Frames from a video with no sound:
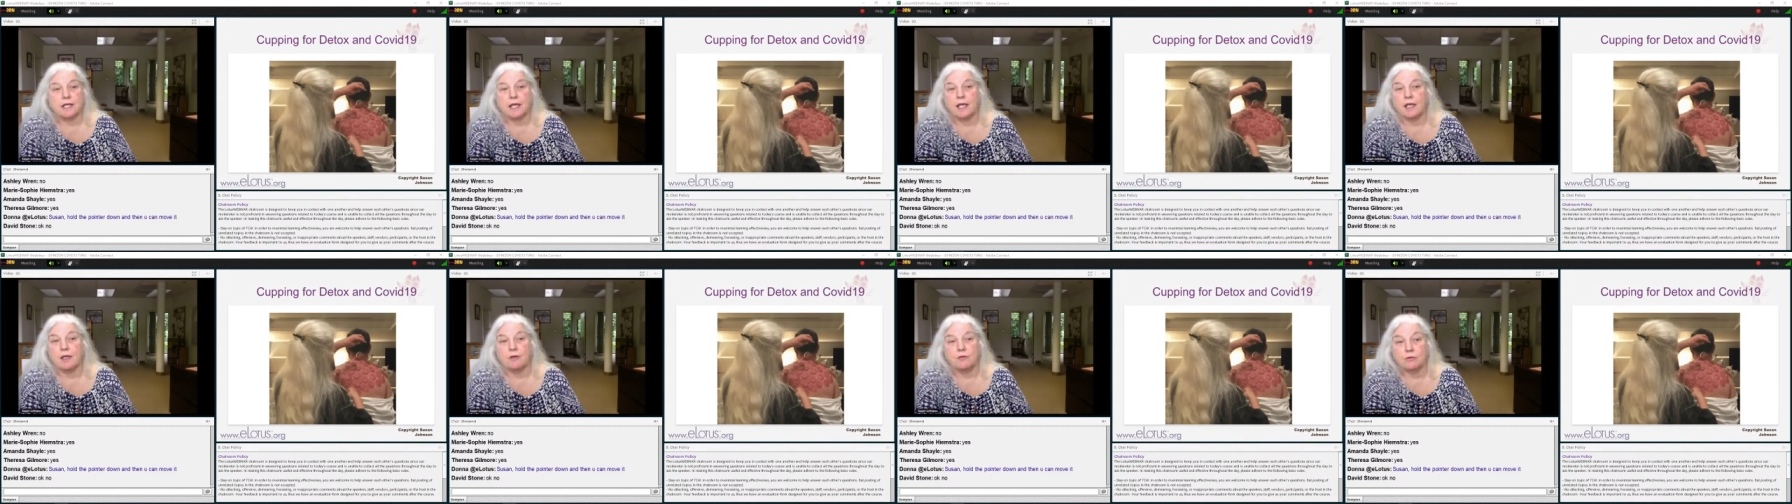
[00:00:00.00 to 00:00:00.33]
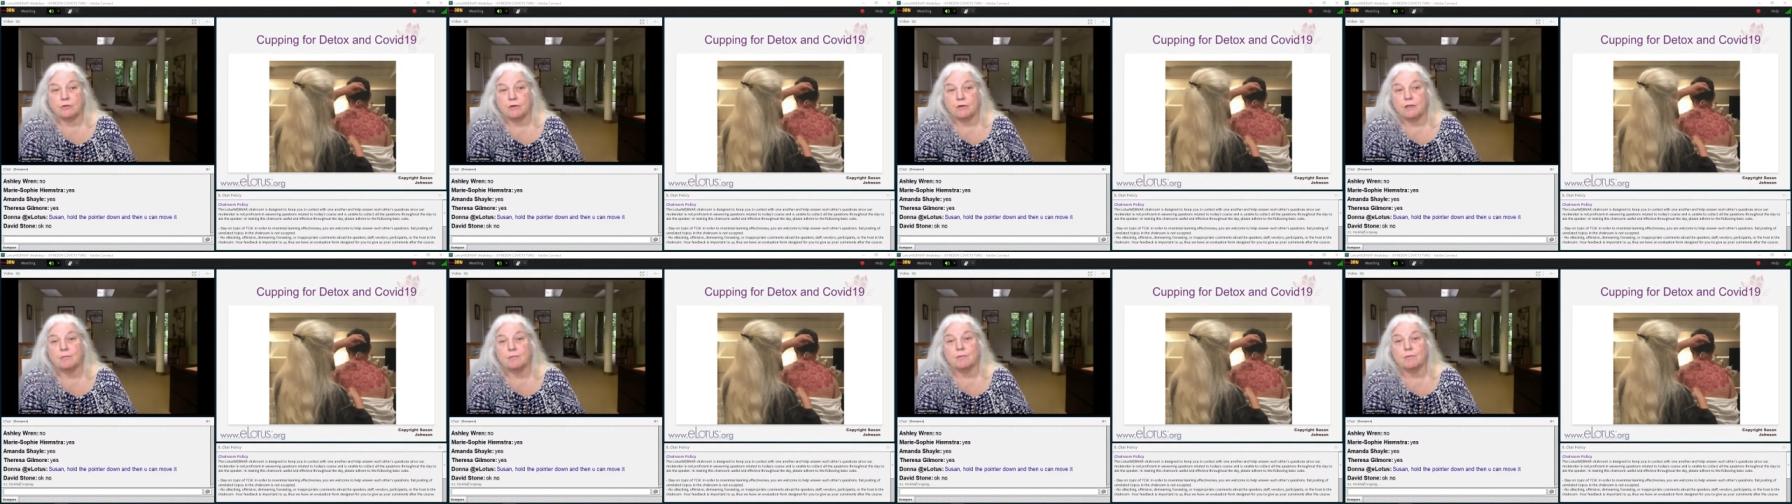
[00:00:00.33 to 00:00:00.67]
eight
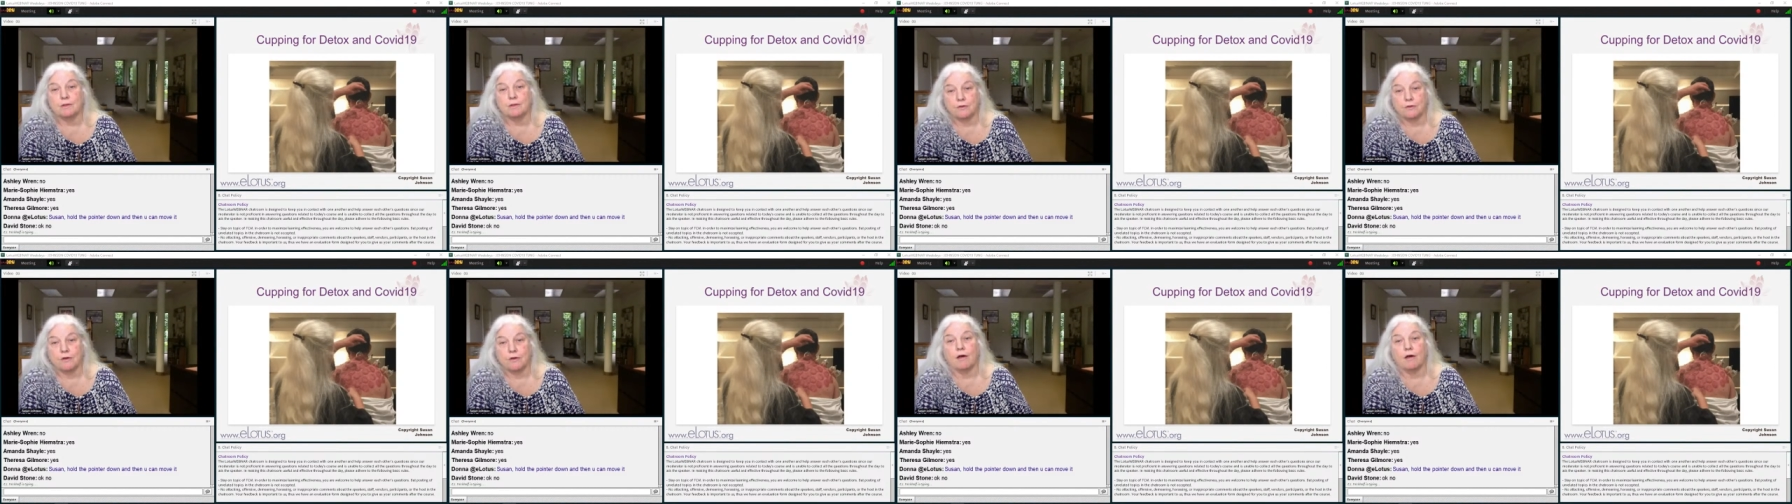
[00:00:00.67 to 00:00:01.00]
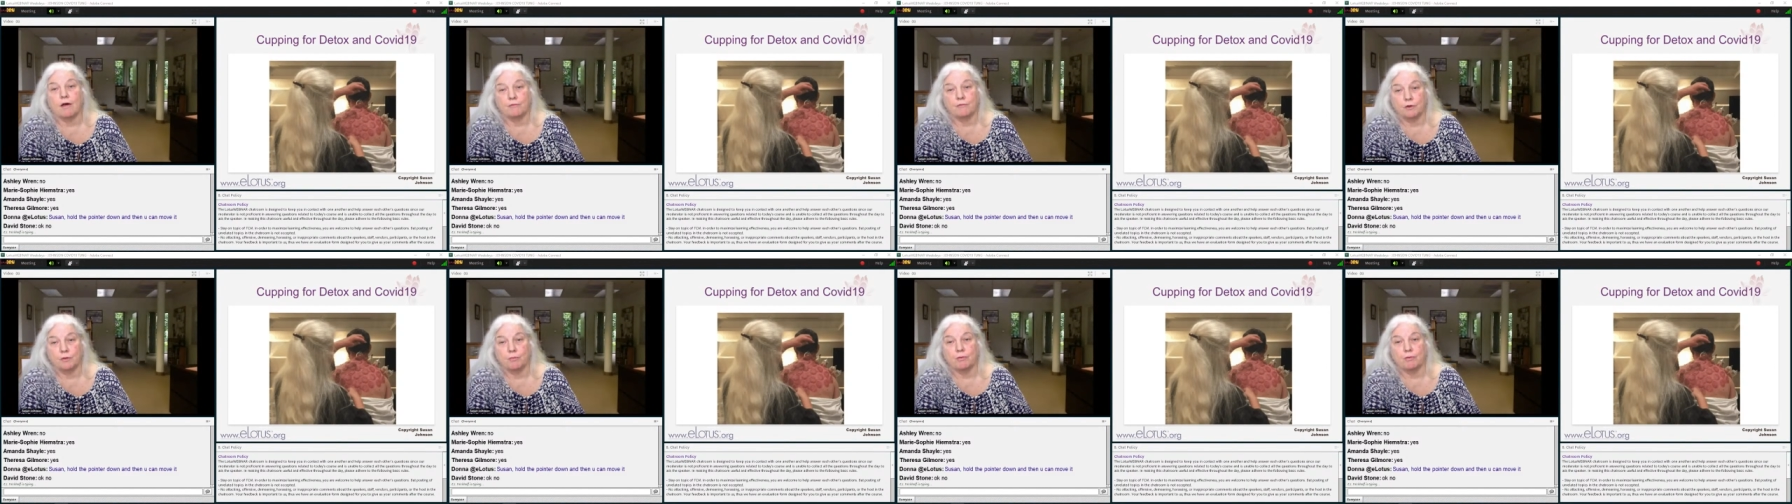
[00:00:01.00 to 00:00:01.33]
treatments
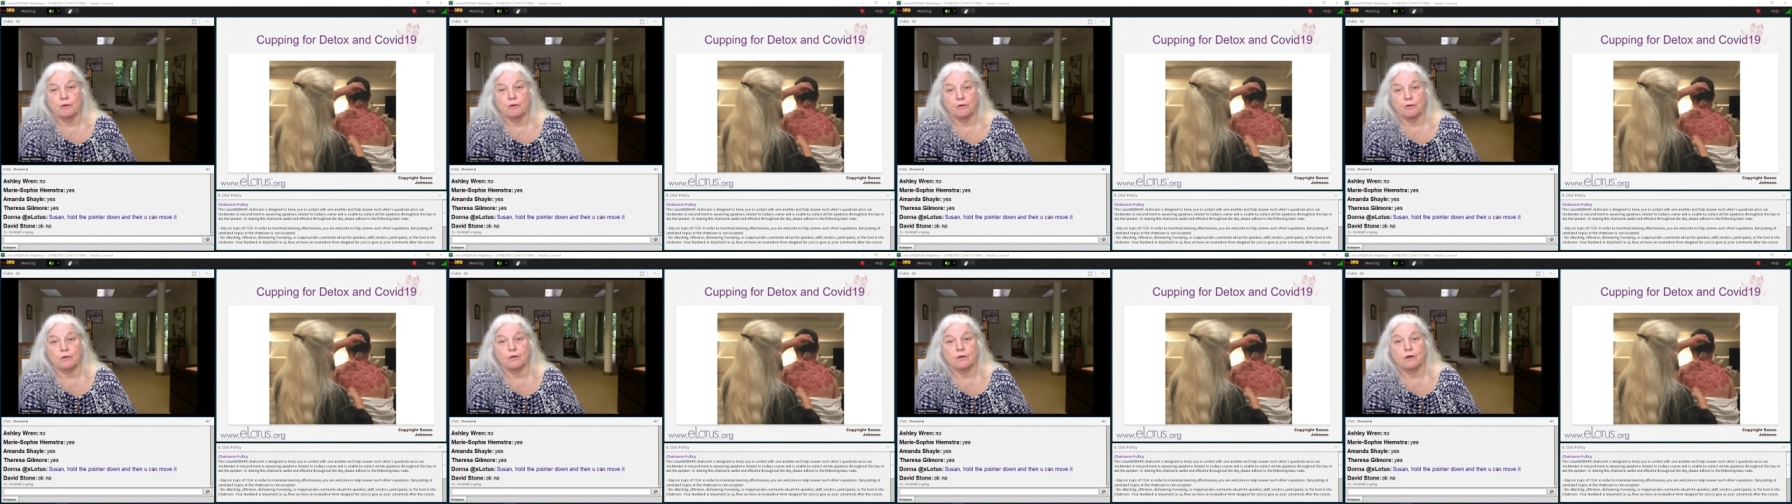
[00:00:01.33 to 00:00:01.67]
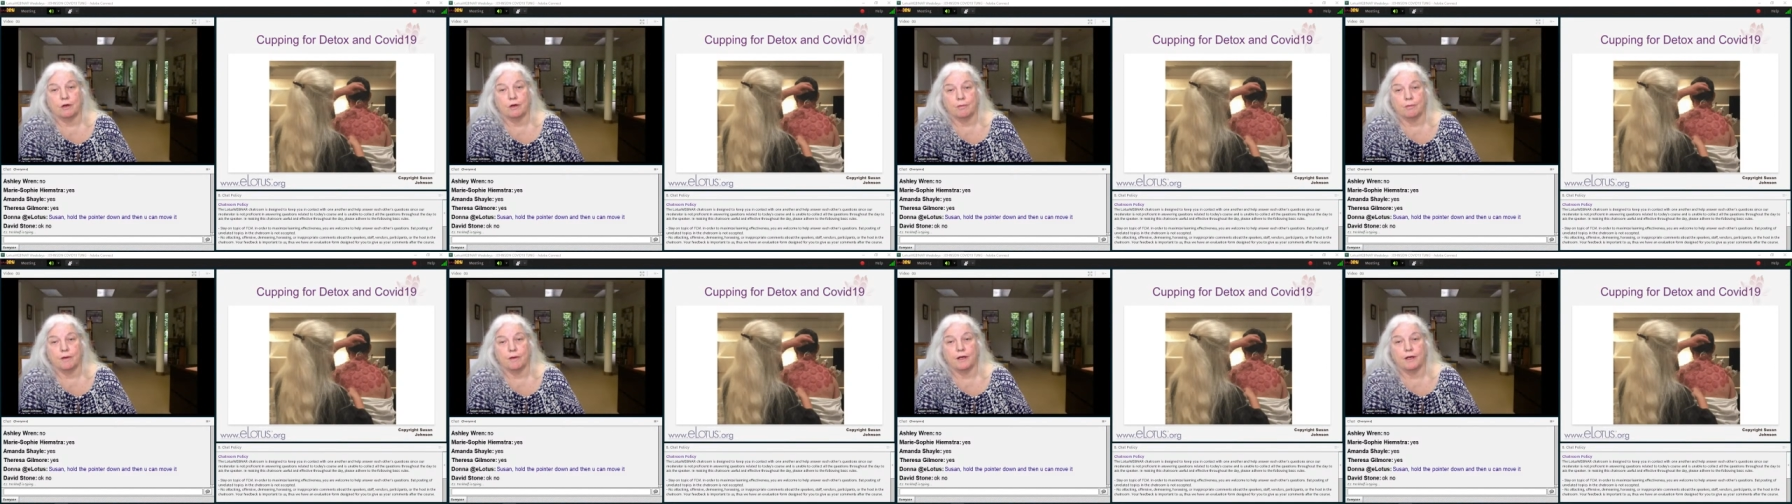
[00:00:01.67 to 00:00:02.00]
off your
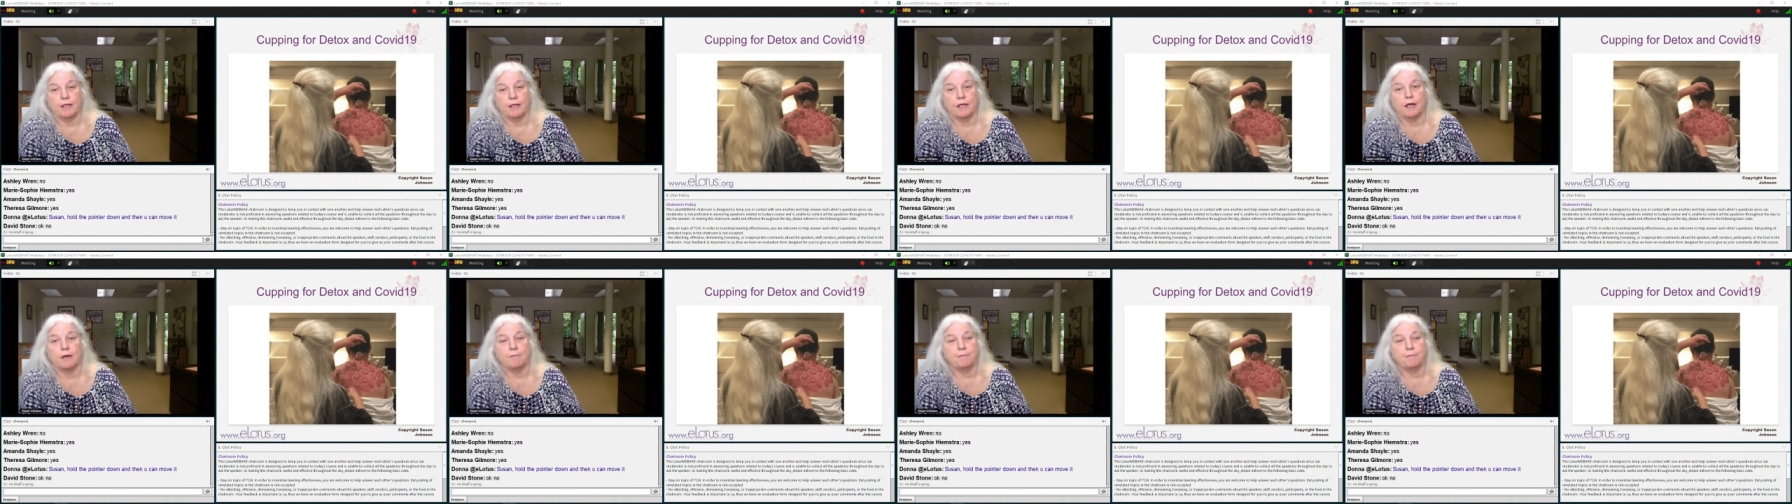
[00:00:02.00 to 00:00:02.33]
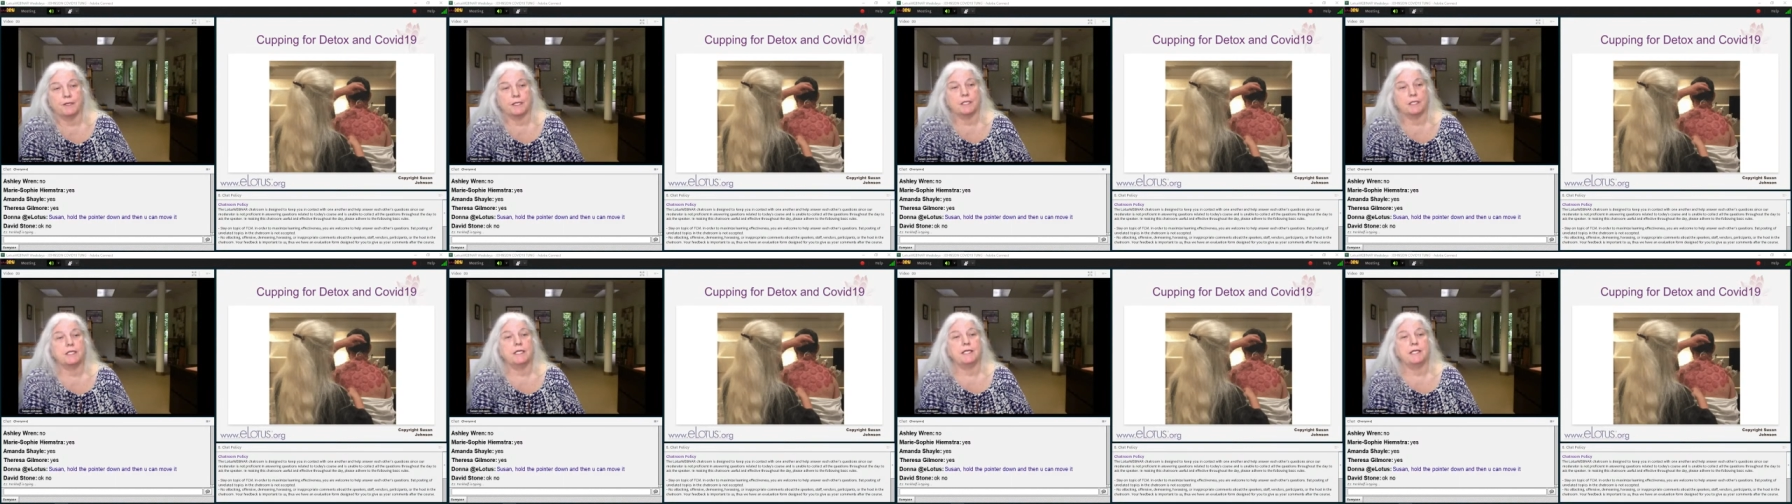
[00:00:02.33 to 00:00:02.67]
protocol by cup,
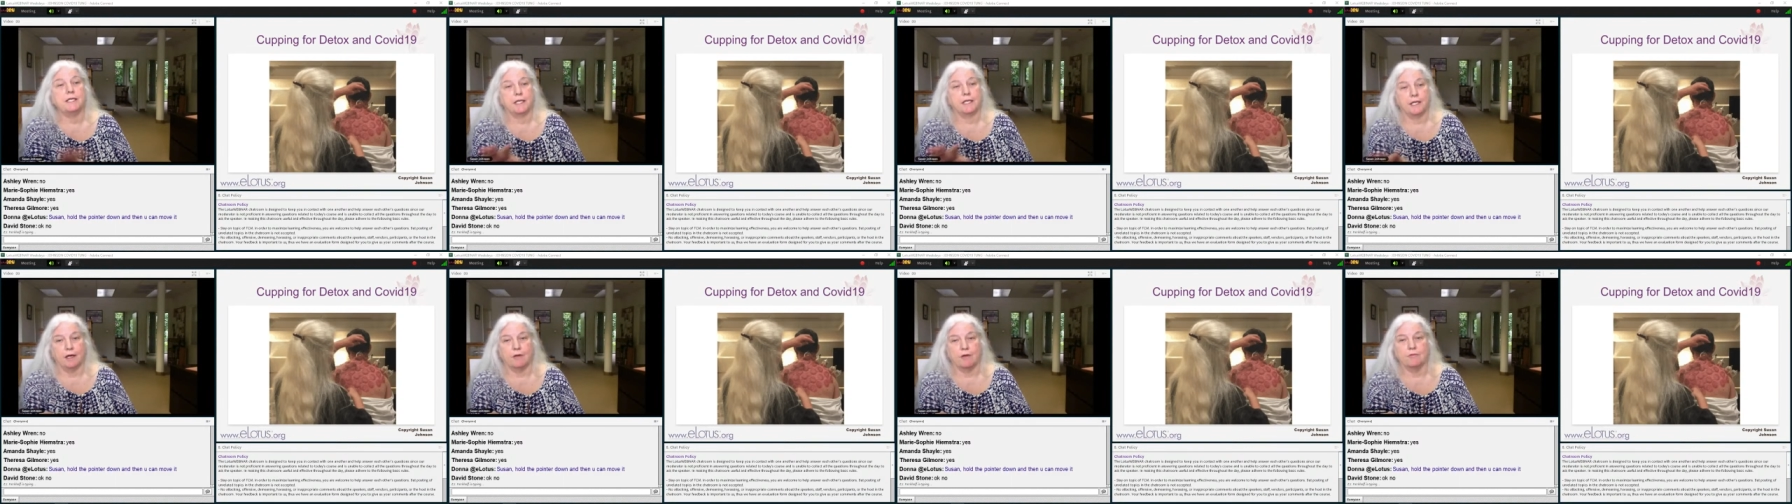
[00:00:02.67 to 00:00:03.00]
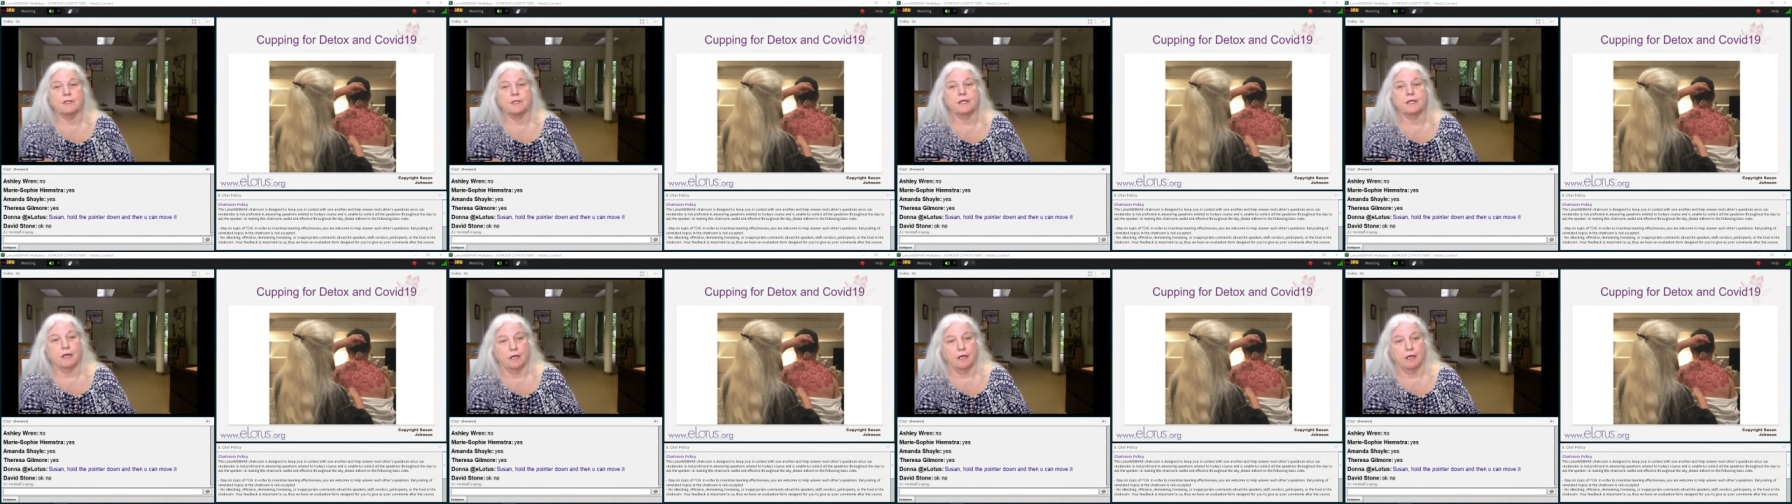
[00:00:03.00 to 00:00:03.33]
cleaning out
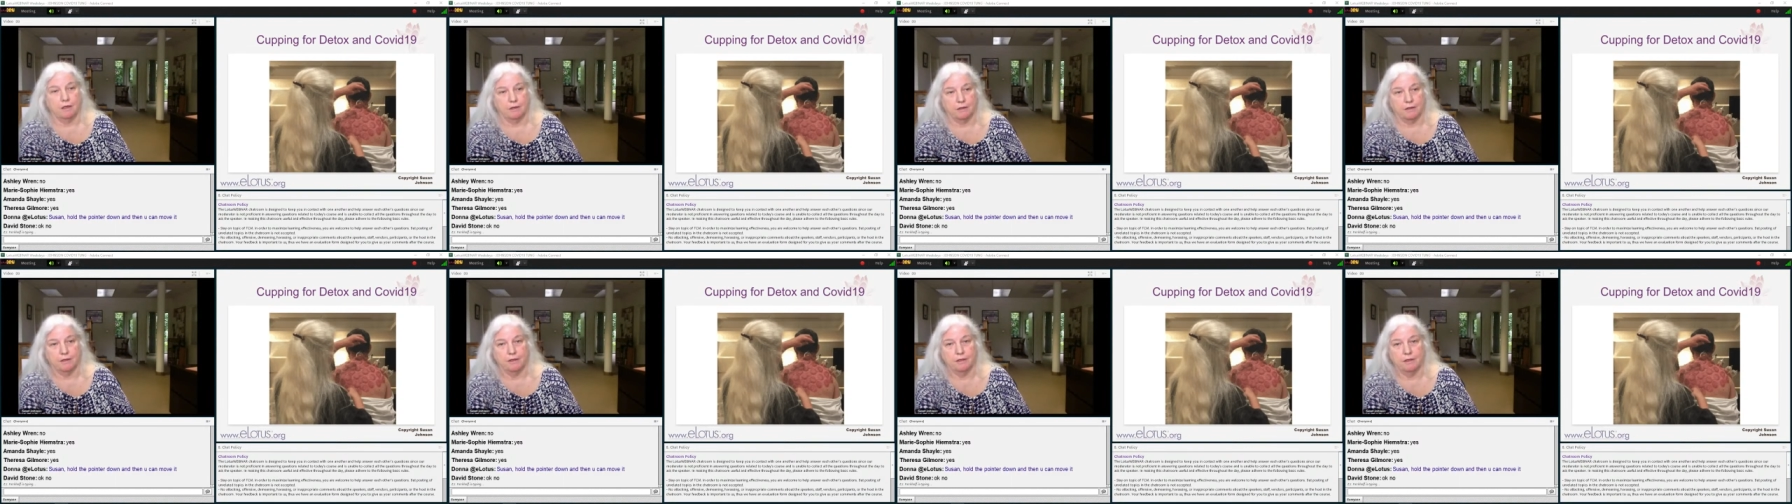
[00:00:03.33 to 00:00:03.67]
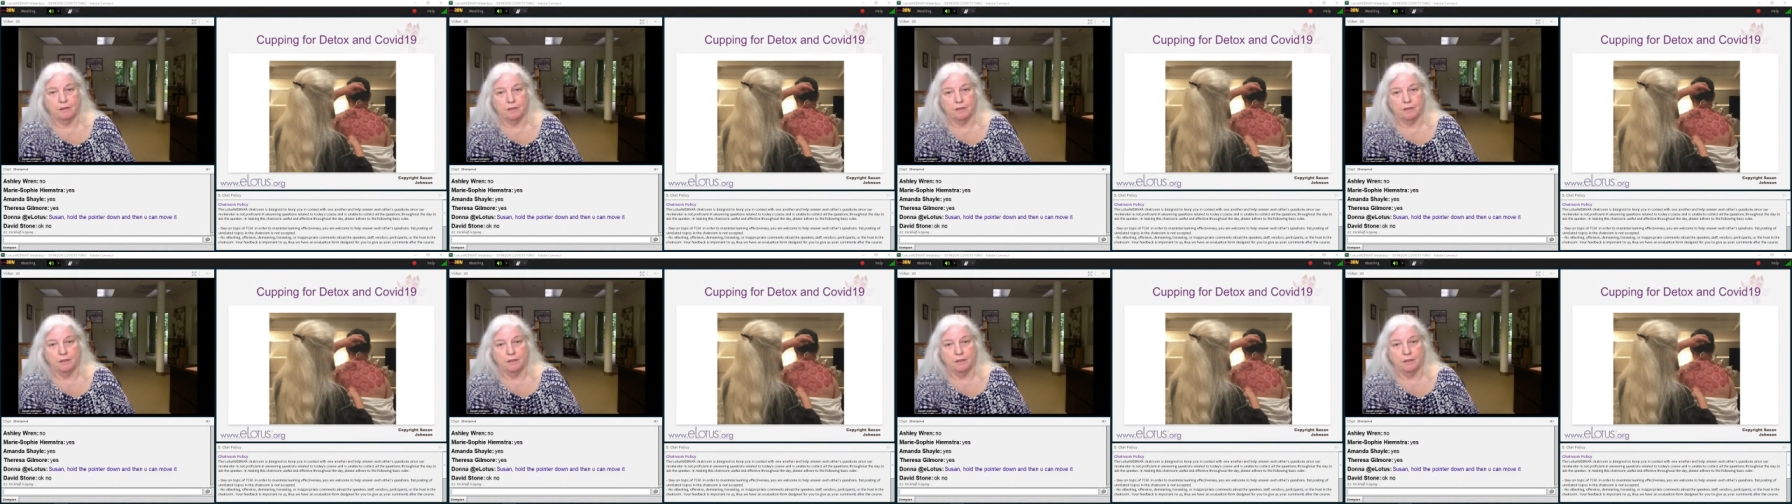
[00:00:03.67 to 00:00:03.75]
the gunk.